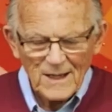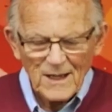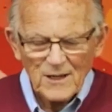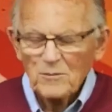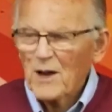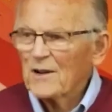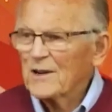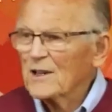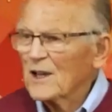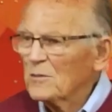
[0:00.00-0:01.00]
And
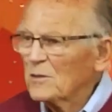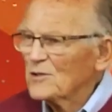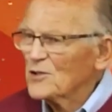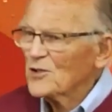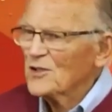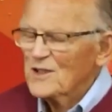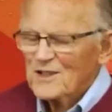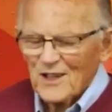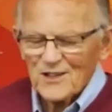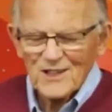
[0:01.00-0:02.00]
married couples should
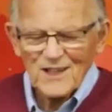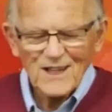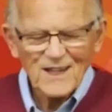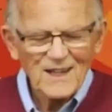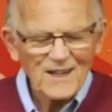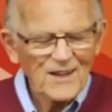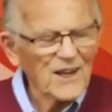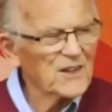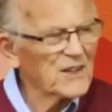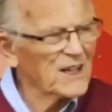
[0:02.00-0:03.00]
study
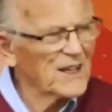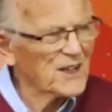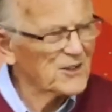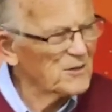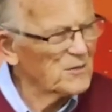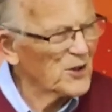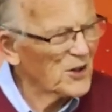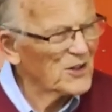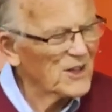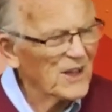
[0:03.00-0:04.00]
that neglected
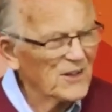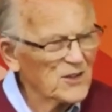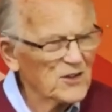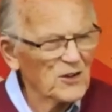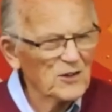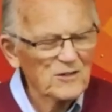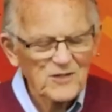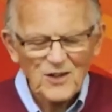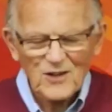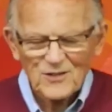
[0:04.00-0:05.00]
book, The Song of
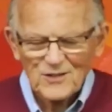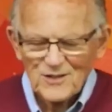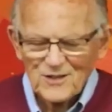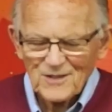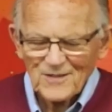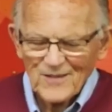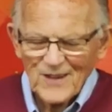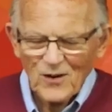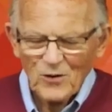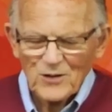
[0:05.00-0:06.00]
Songs,
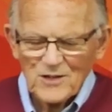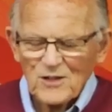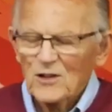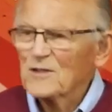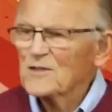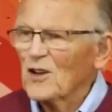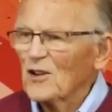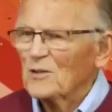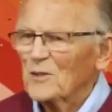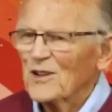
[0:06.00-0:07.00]
or the Song of
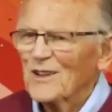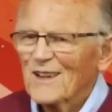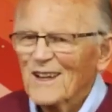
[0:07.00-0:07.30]
Solomon,